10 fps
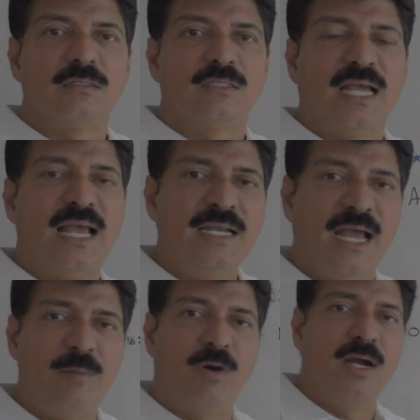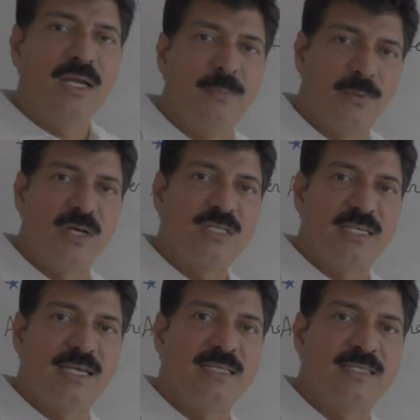Can a body
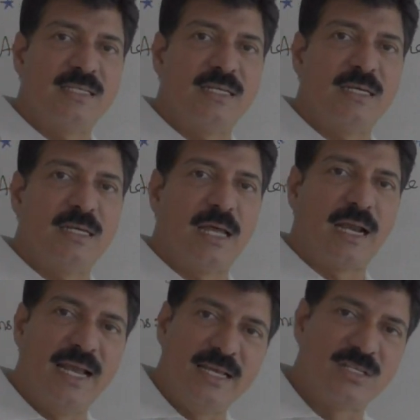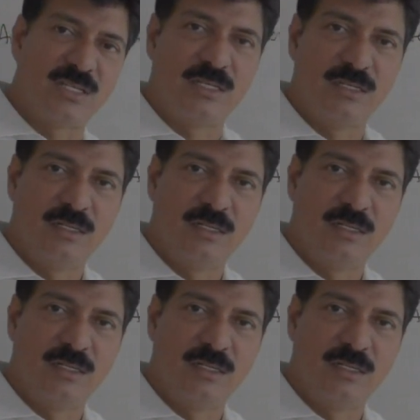possess rest